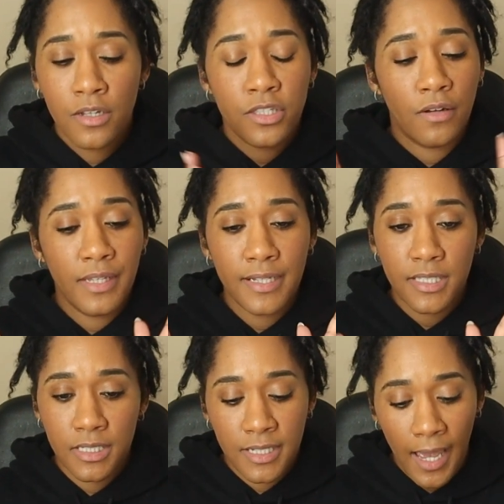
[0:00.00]
So then
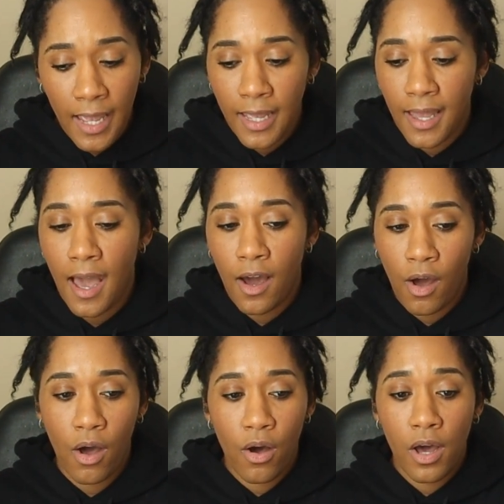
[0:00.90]
today, I
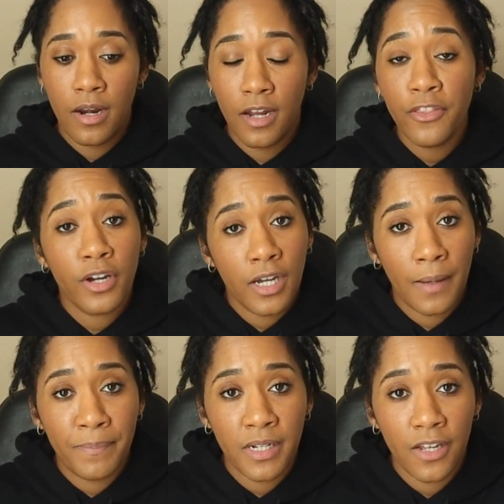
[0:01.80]
called another
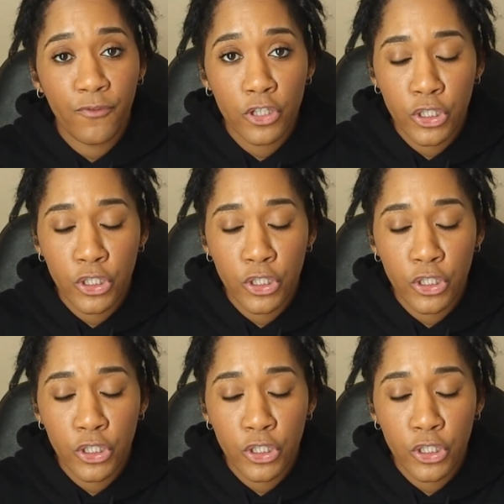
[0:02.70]
company for